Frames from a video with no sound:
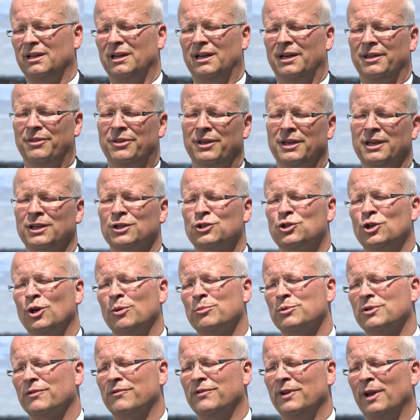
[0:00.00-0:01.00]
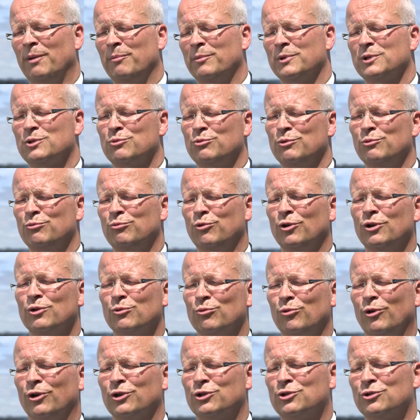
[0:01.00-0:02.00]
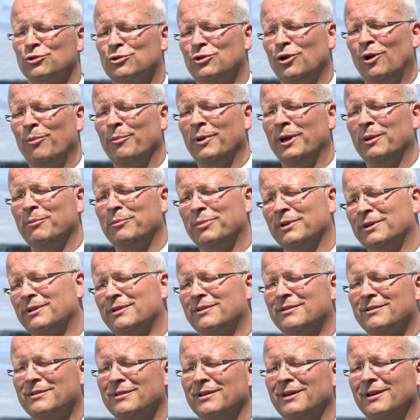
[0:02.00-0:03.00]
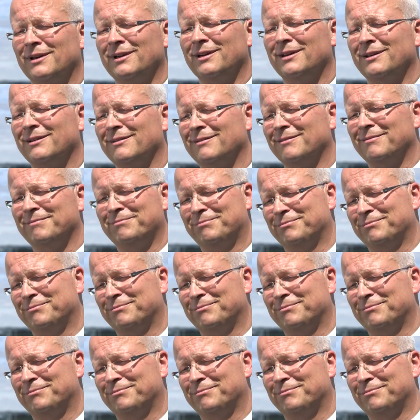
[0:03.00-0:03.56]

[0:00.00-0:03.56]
I think in terms of numbers we wouldn't want to comment, but